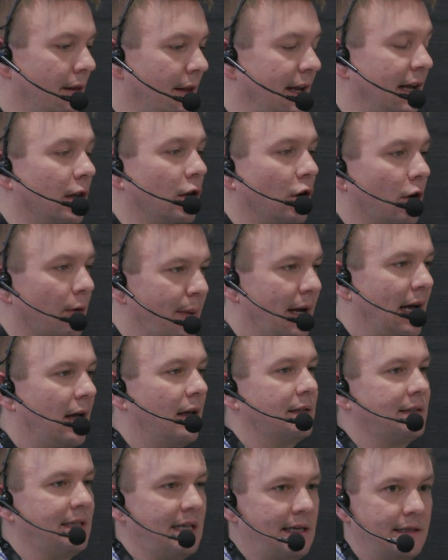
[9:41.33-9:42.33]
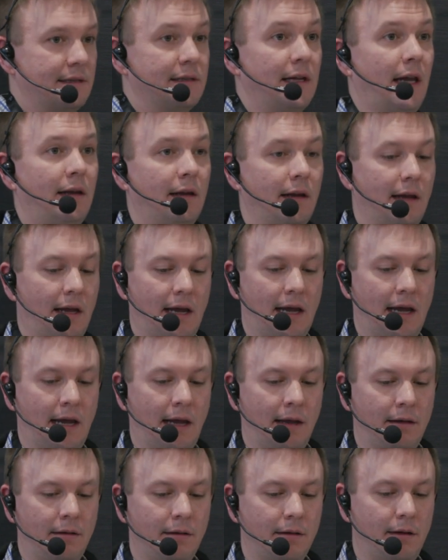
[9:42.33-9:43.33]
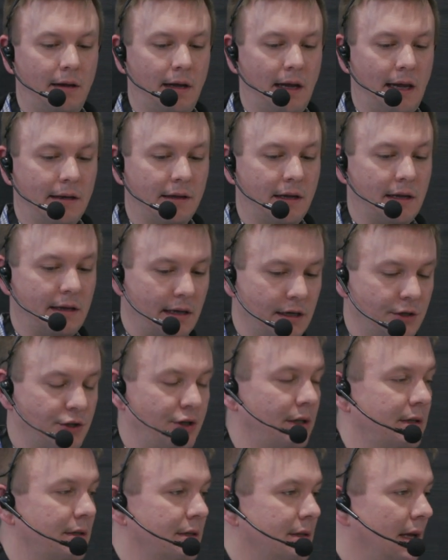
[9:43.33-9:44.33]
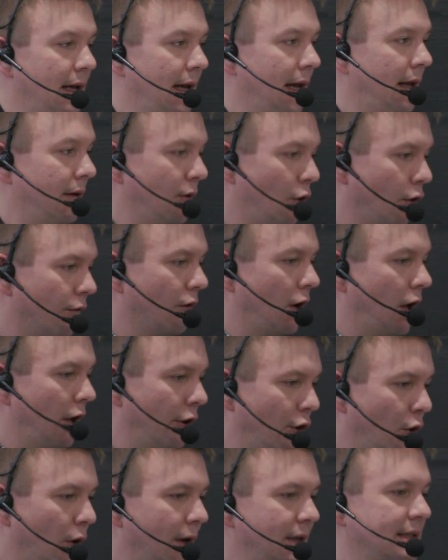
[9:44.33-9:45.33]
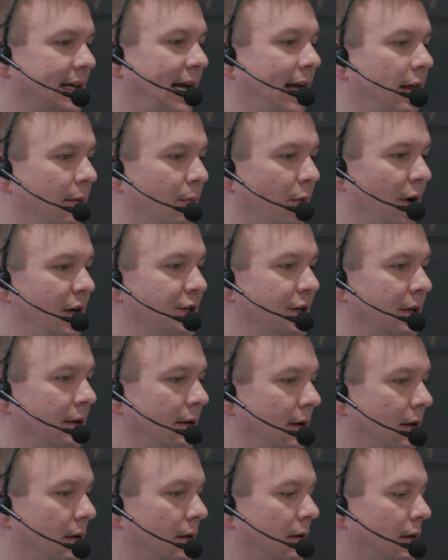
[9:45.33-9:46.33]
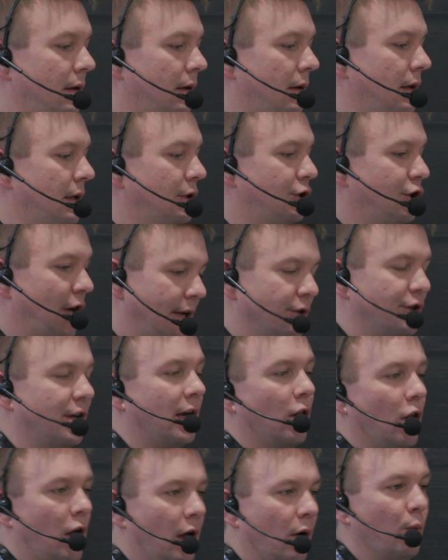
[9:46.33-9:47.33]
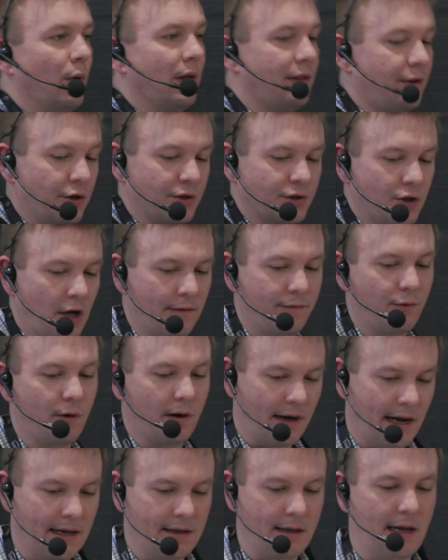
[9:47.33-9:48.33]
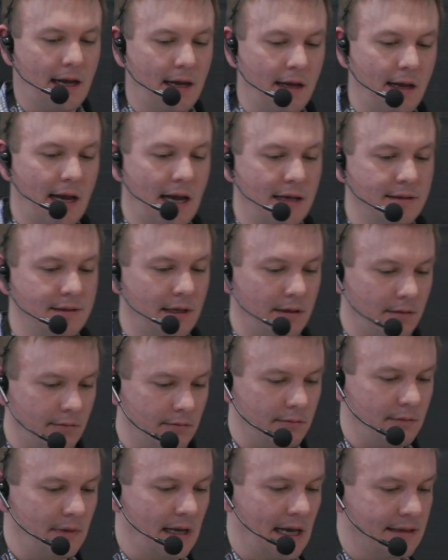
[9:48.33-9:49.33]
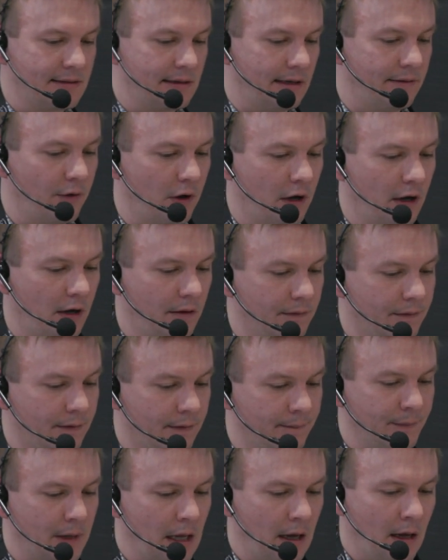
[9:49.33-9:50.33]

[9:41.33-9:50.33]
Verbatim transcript: the alert policies and, and, and conditions and overall noise calibration changing along with your software a, a, as, it, as it evolves.